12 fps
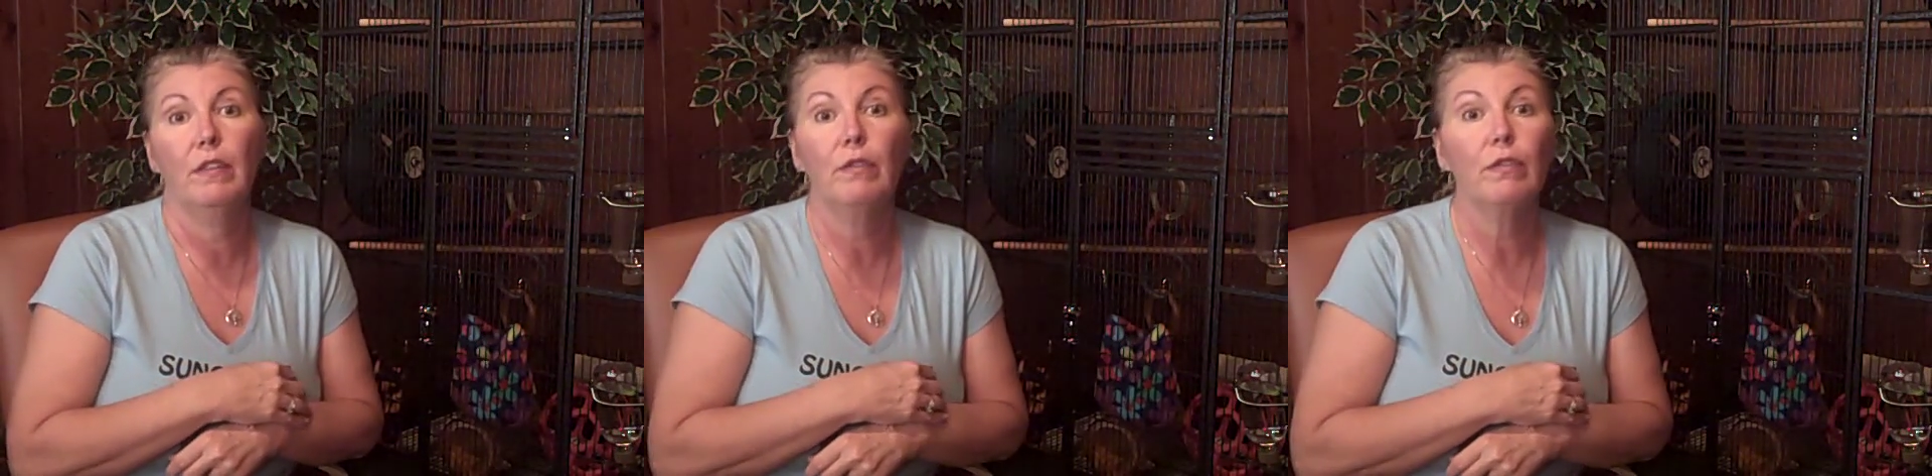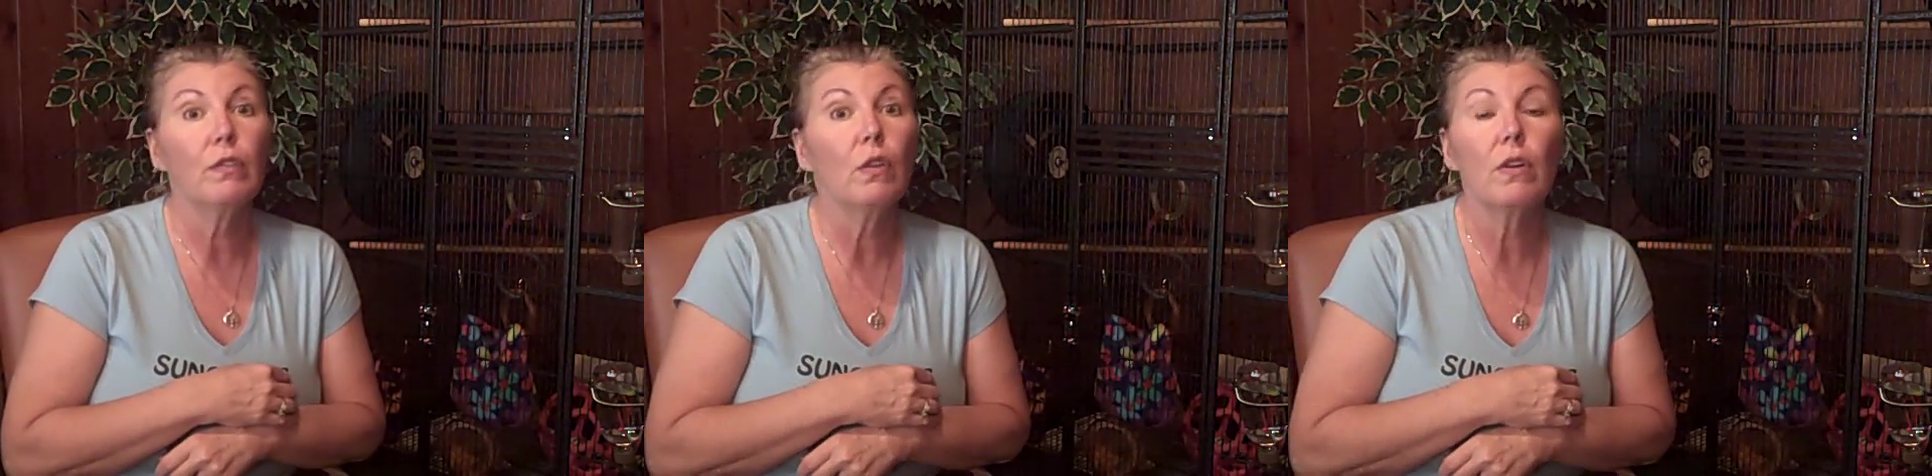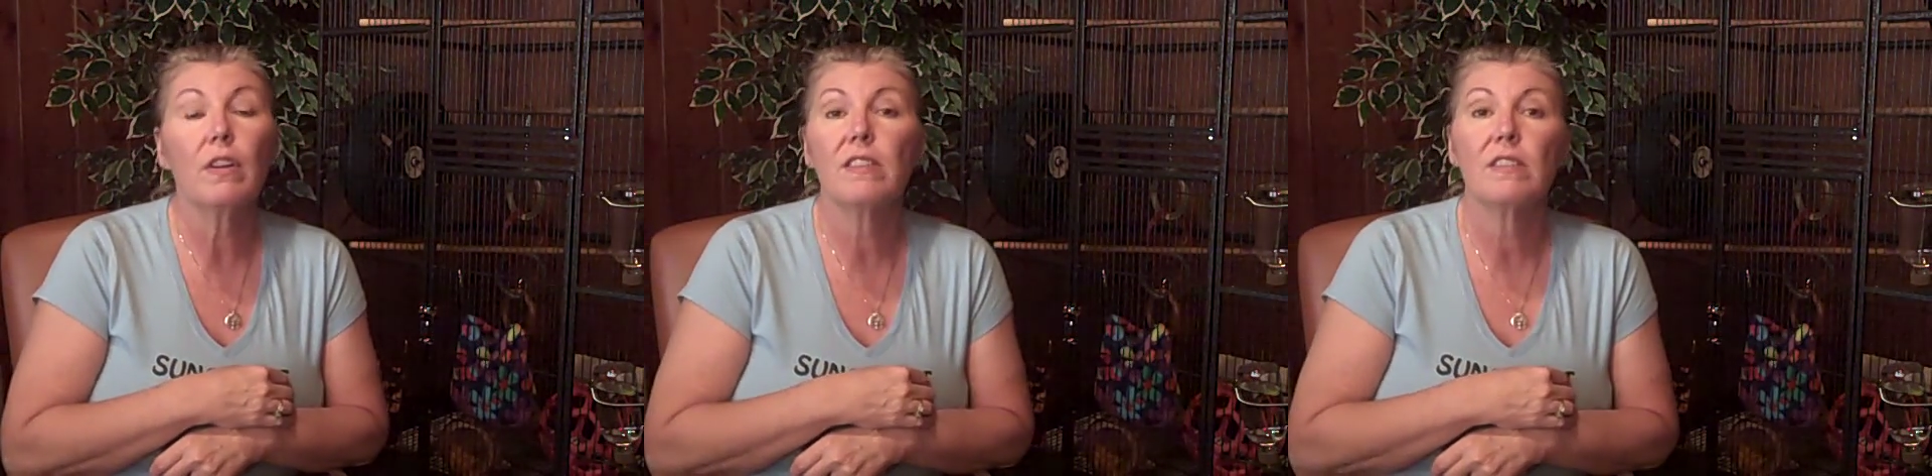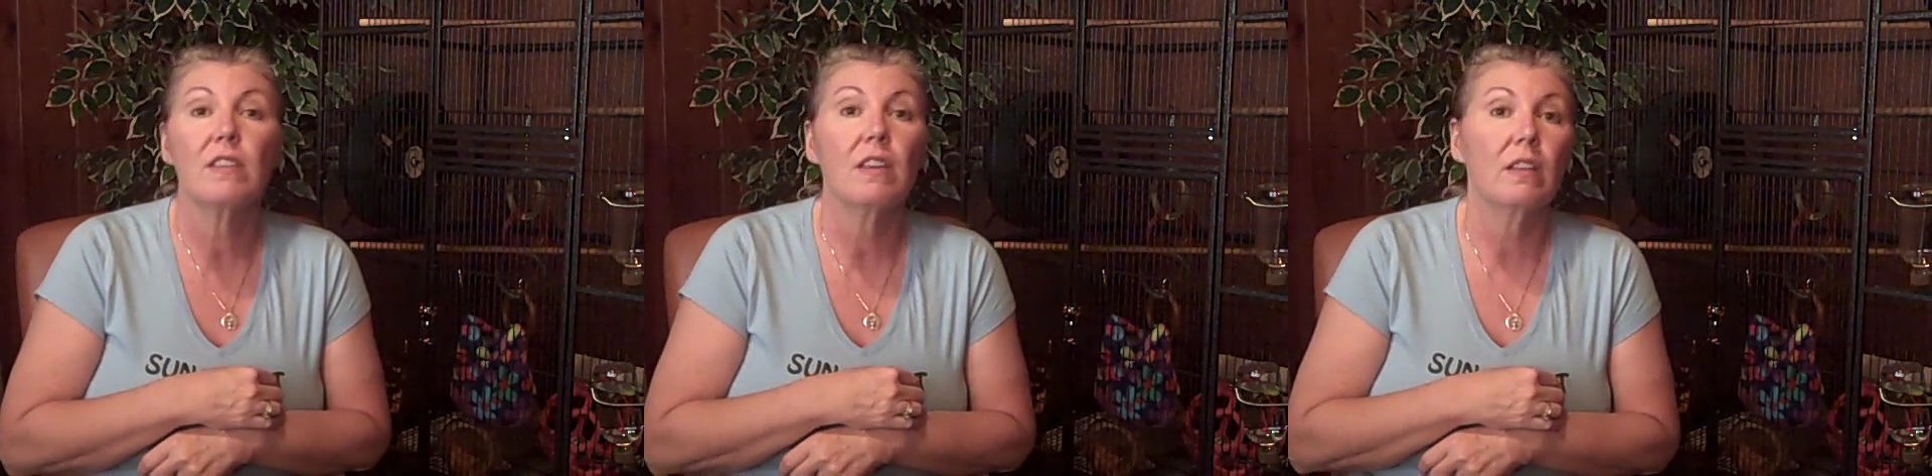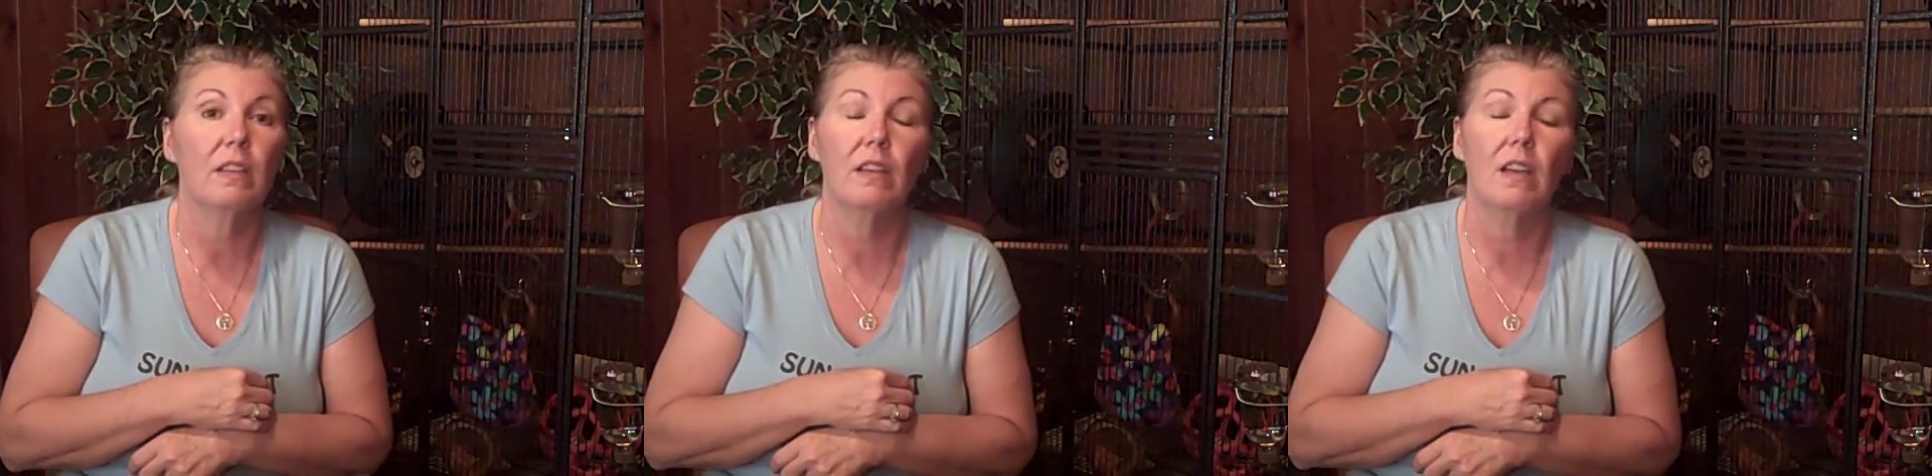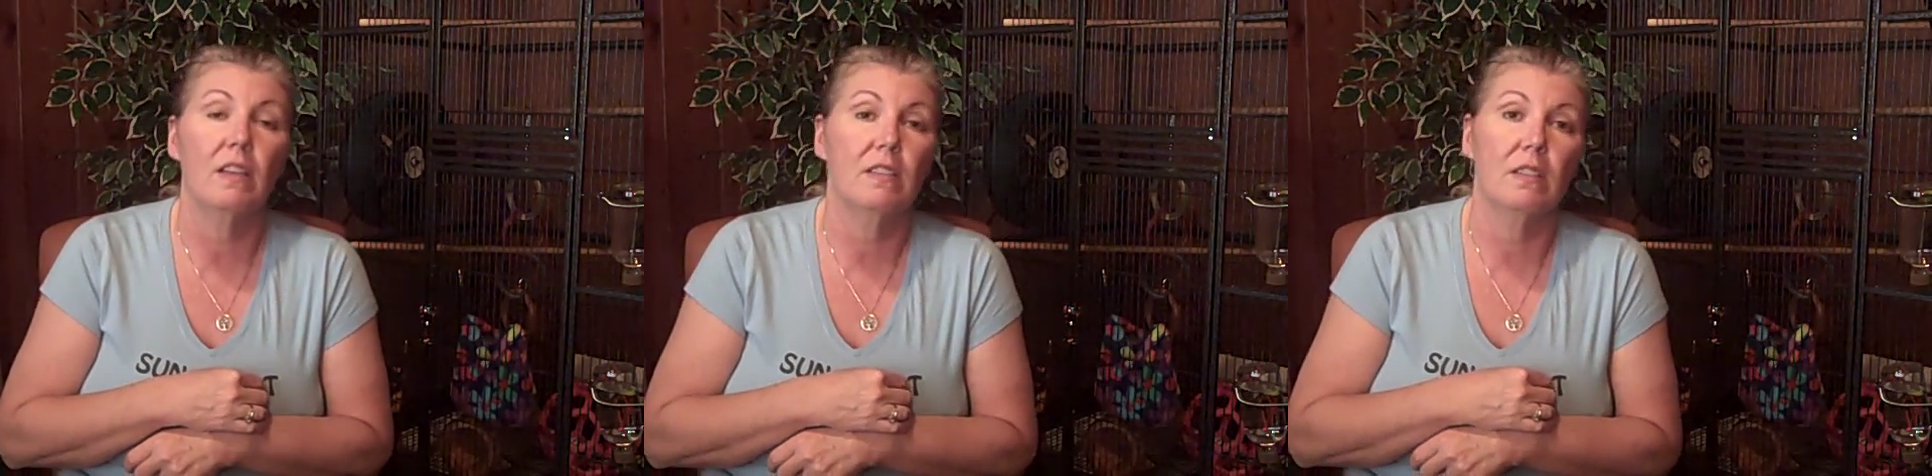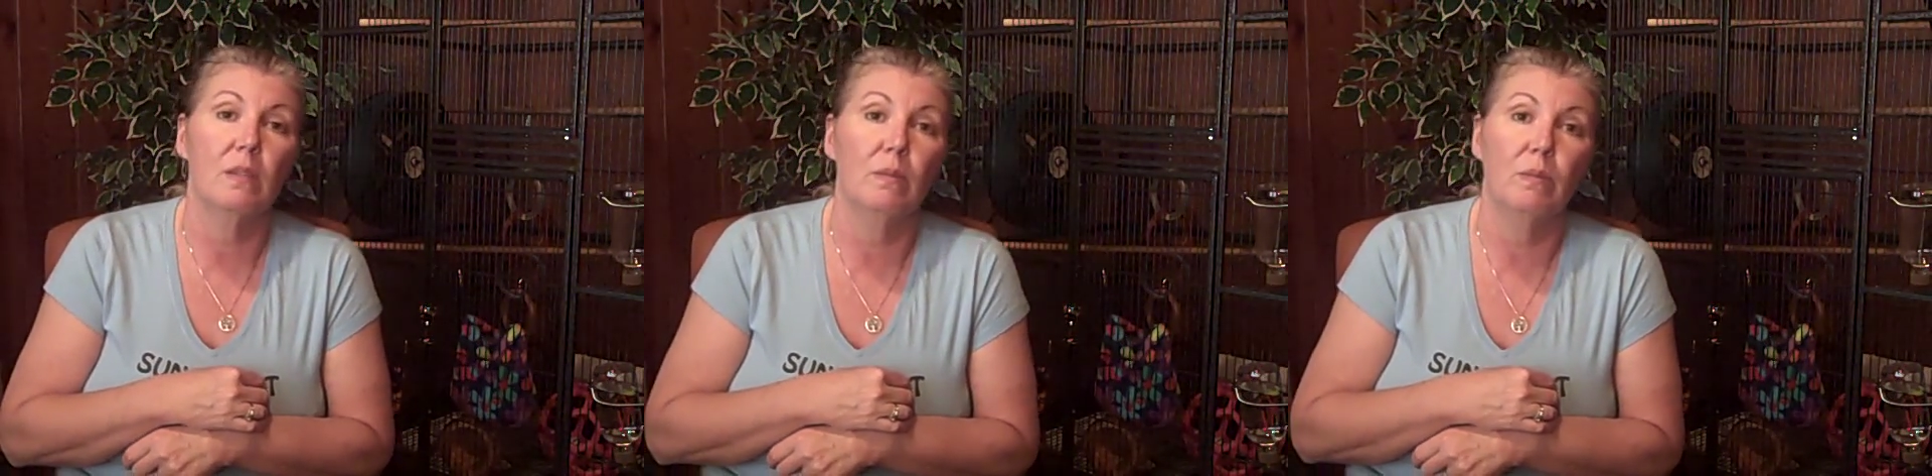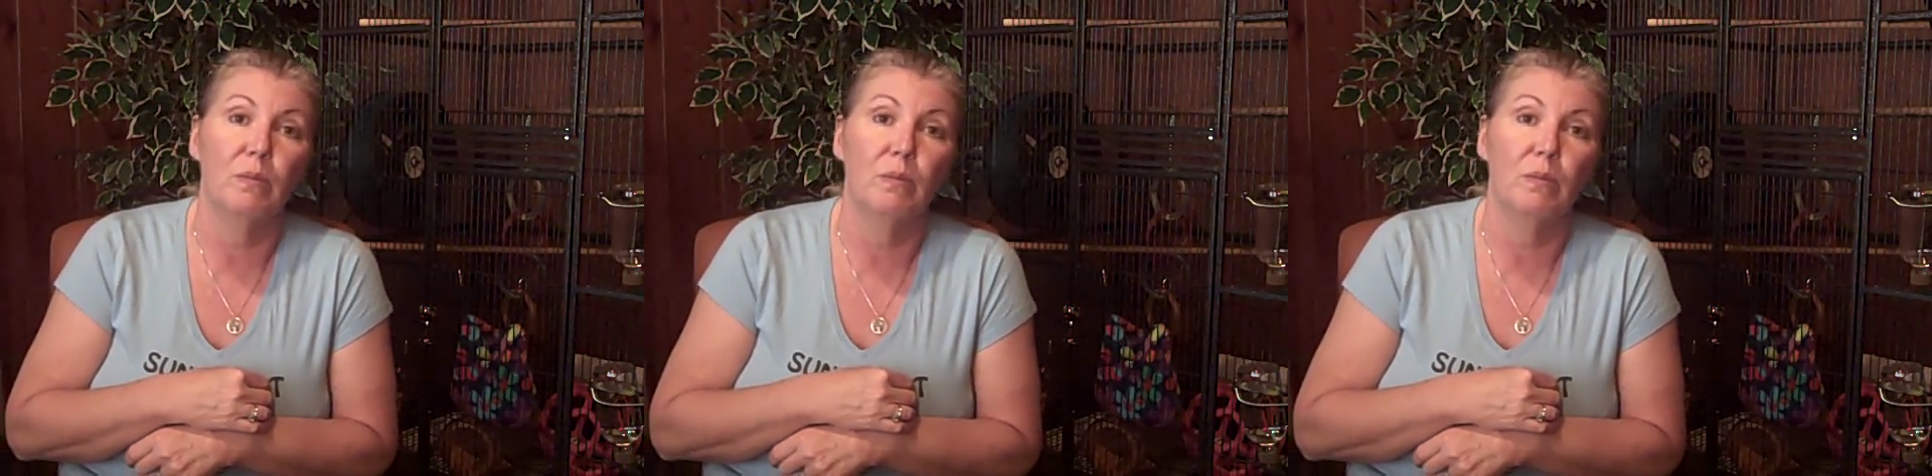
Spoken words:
in floor-to-ceiling custom